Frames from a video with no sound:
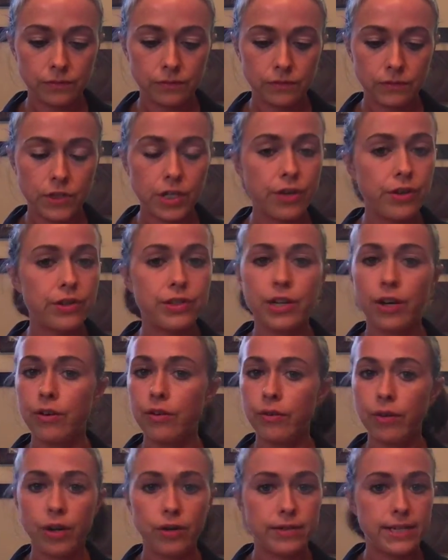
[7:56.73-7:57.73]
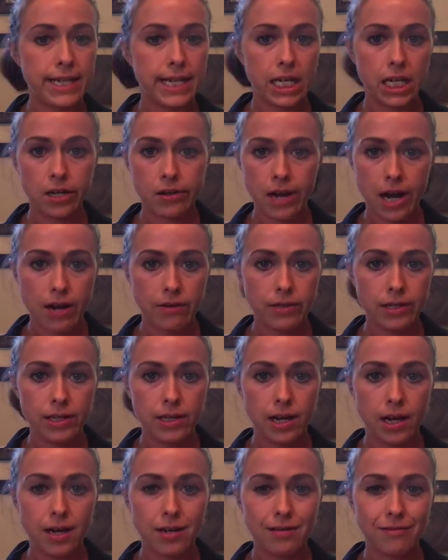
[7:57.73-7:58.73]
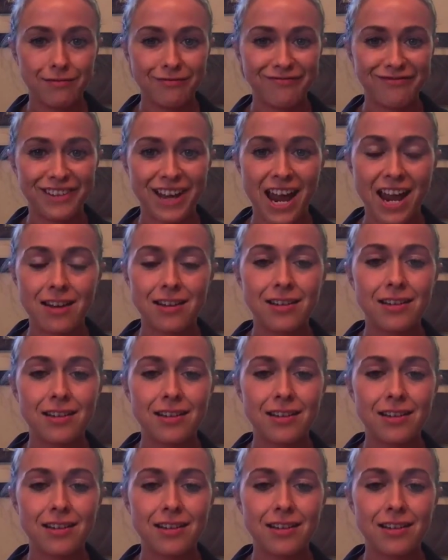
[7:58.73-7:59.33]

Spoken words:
So don't go digging around in there, okay?